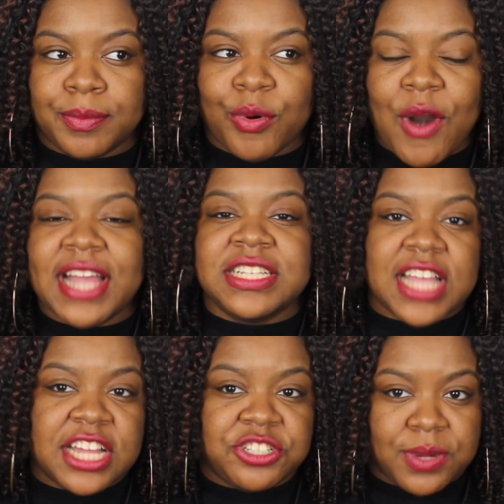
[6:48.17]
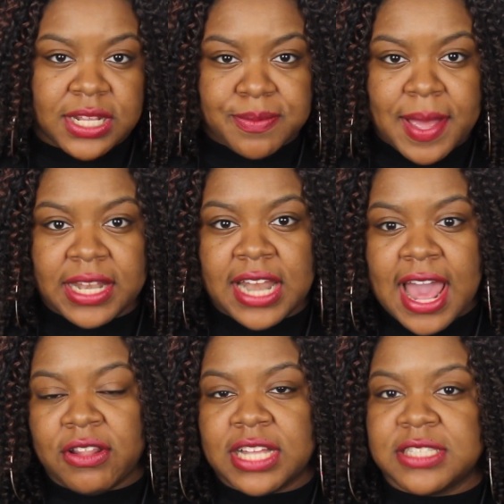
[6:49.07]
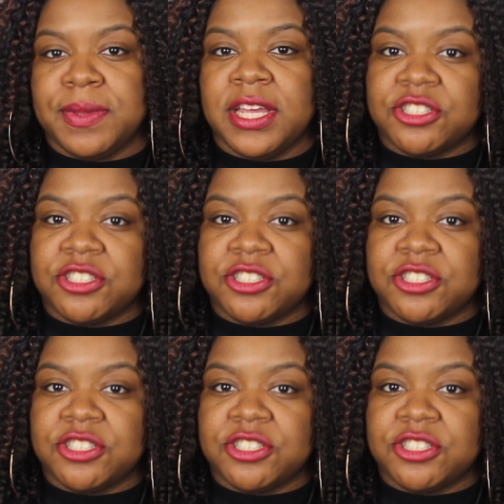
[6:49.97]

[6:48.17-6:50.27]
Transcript: priced as you would expect an outlet to be,